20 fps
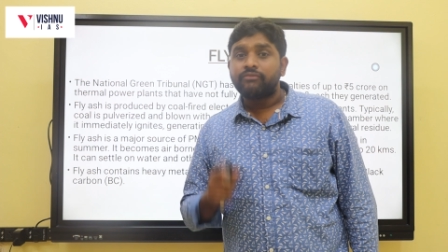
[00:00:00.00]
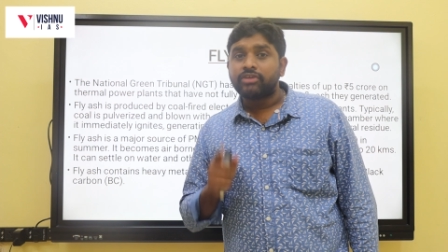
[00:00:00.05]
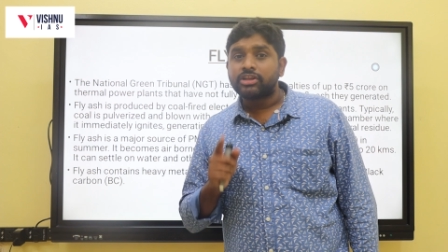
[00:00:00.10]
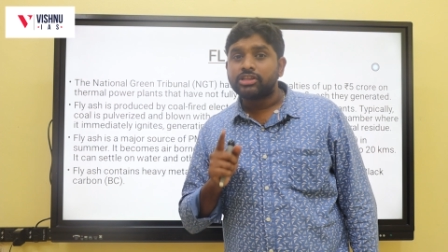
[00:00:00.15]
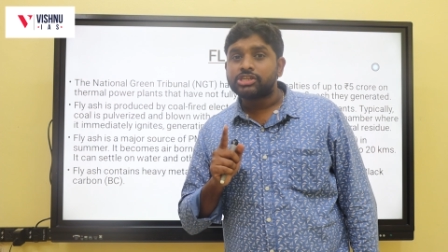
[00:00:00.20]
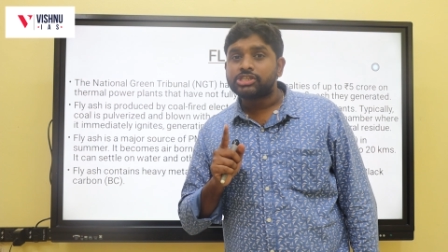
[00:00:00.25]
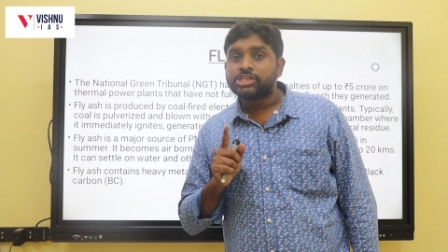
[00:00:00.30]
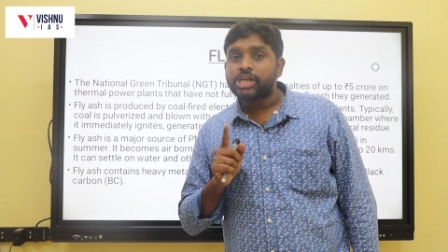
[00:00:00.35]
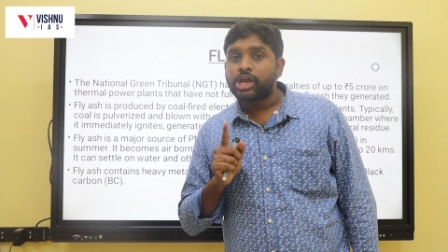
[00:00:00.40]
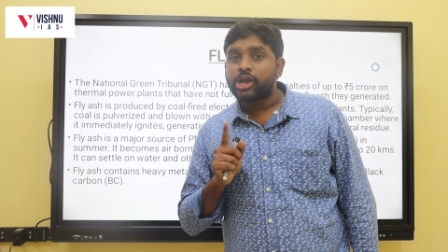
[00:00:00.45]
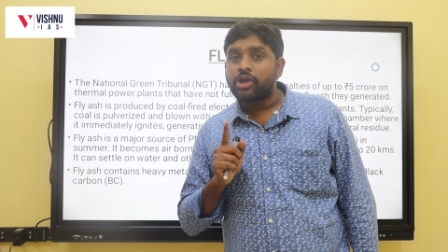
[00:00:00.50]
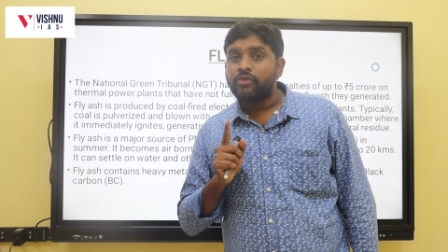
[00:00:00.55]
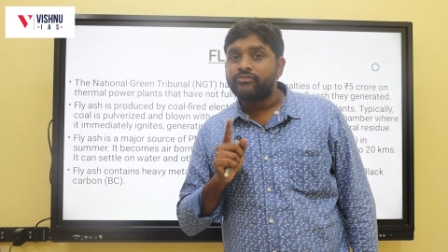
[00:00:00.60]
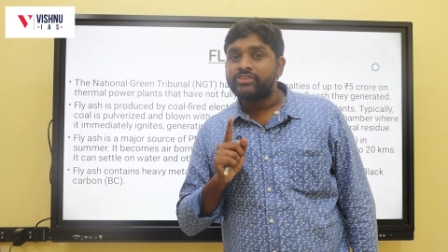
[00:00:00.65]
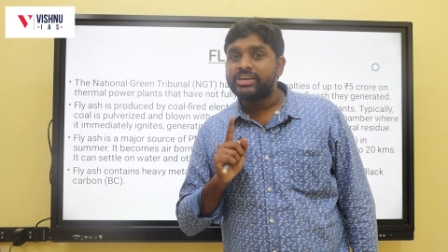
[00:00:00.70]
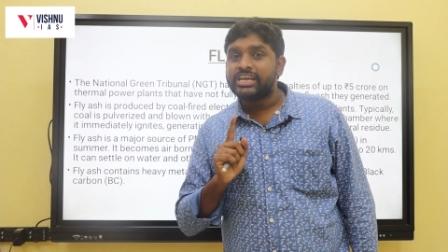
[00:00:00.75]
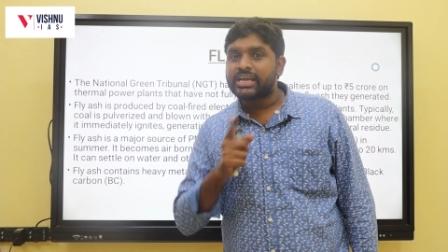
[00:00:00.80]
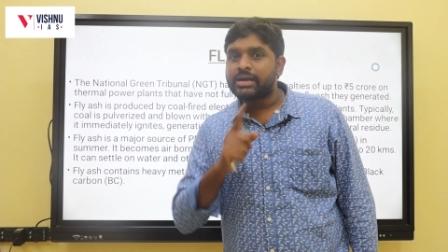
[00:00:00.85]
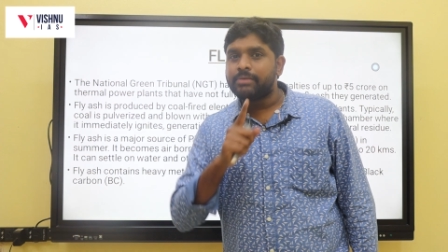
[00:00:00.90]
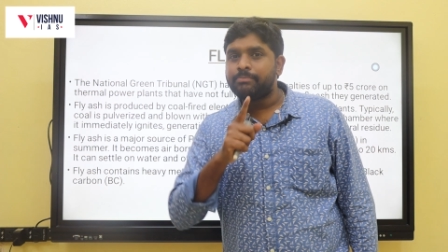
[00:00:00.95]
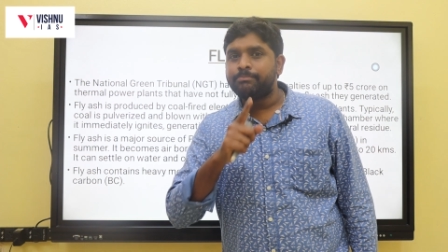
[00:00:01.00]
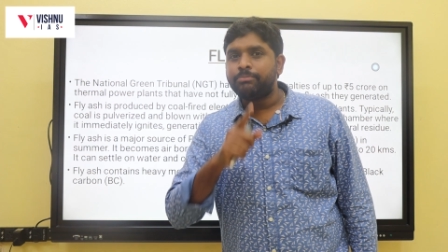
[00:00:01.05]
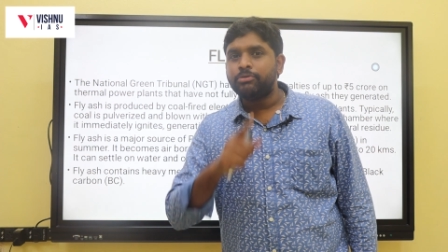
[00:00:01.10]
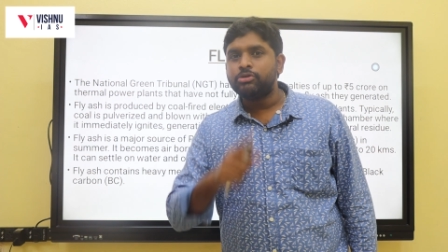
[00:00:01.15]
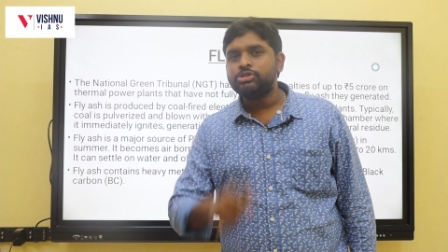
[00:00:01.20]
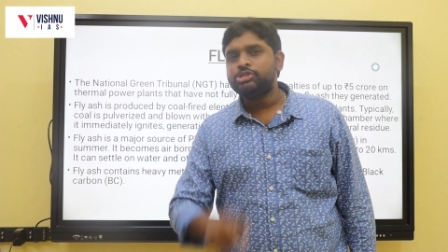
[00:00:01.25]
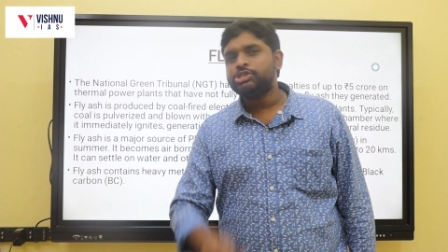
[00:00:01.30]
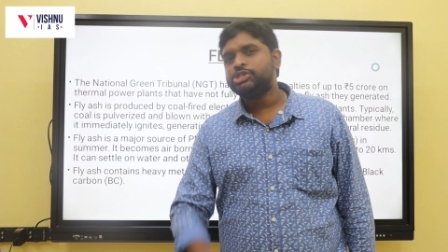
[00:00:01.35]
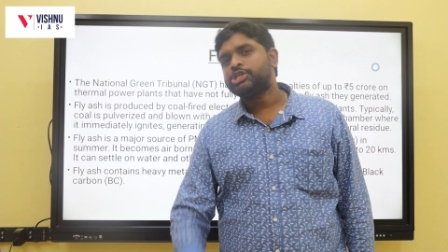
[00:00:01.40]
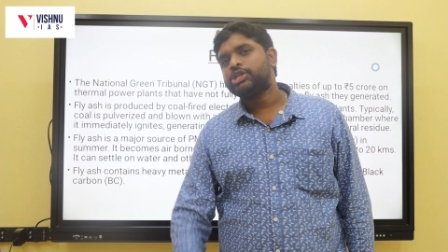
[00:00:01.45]
for the sake of
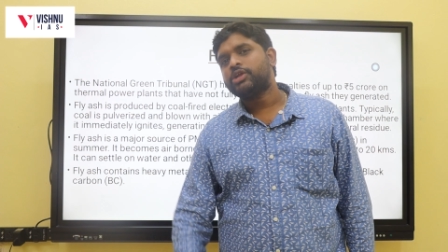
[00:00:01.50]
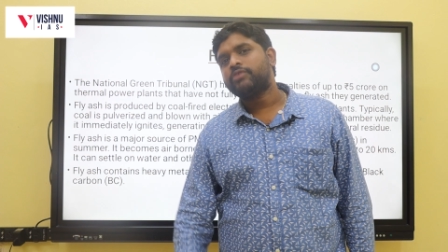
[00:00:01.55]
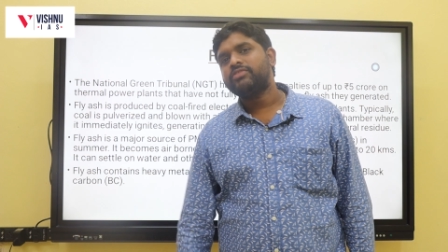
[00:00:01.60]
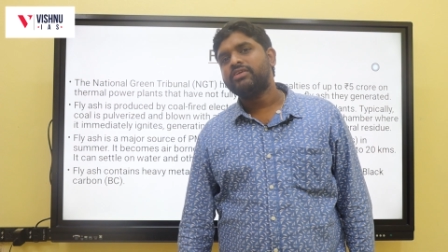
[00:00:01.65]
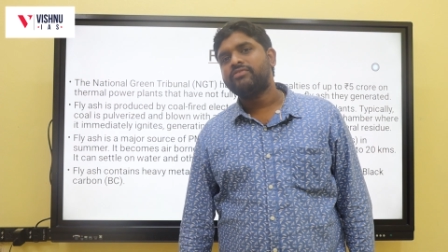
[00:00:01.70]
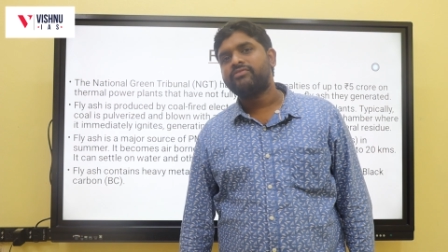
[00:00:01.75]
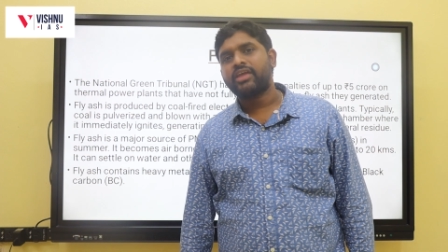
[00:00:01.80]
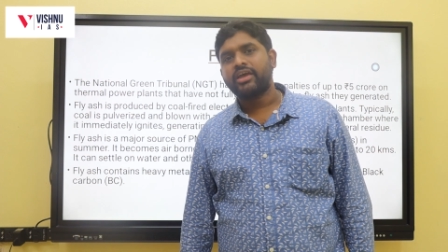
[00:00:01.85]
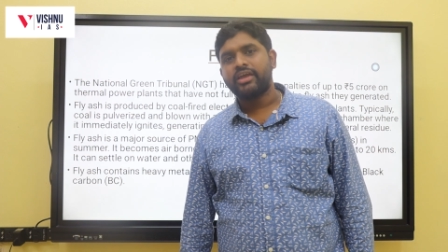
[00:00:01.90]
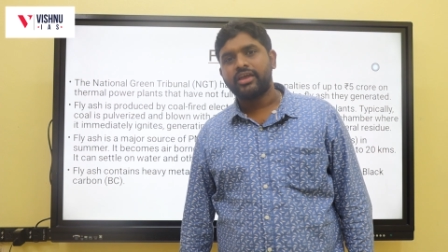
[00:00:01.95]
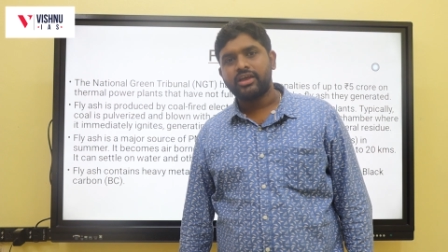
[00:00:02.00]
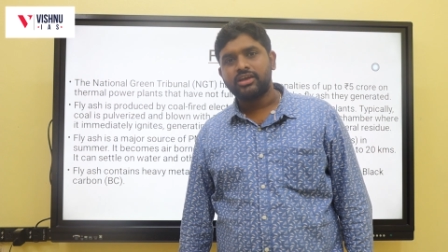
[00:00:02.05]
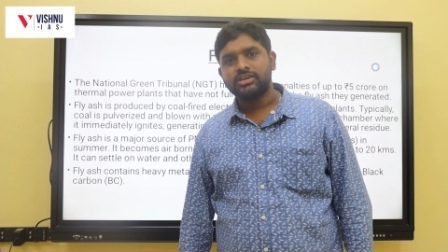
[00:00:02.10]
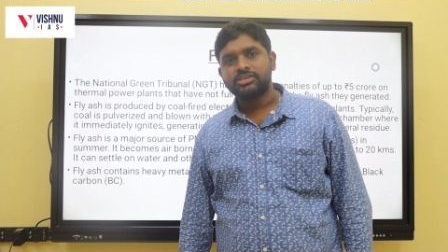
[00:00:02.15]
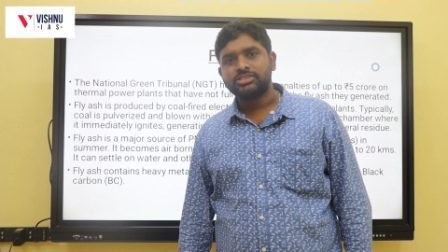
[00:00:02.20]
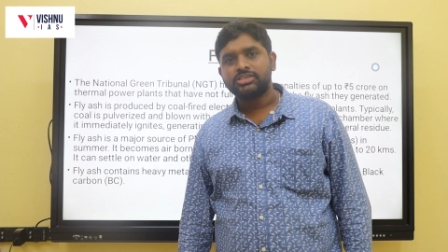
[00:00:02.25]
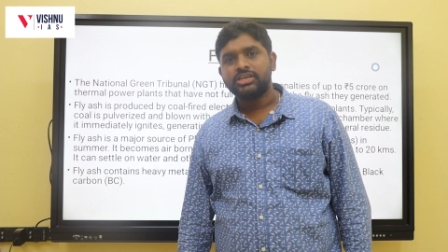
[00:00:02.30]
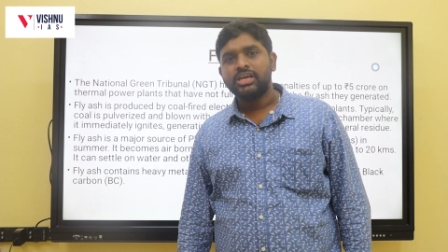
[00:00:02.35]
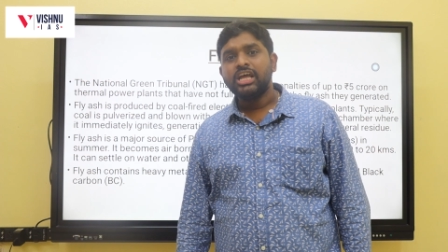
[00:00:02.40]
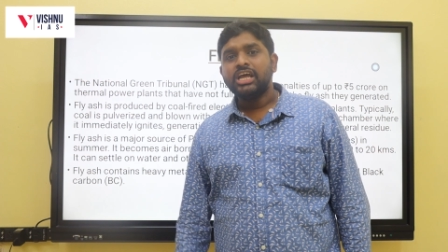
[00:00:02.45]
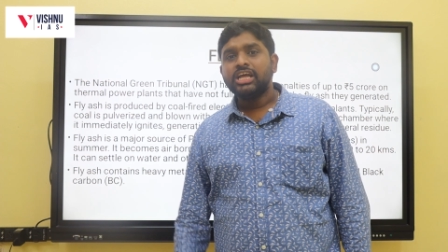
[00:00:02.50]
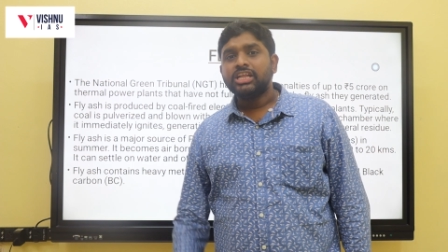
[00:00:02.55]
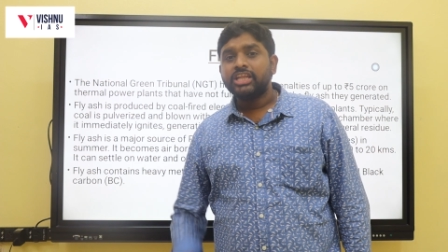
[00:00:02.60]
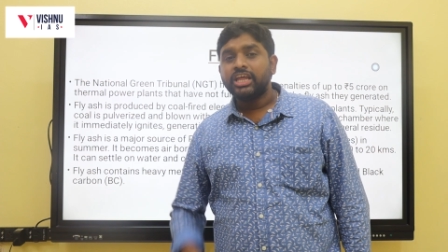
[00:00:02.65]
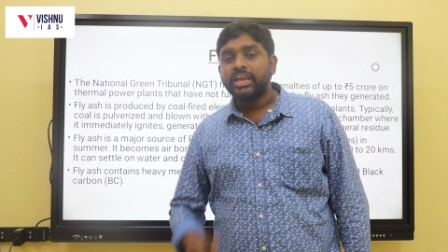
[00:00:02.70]
decomposition of the fly ash.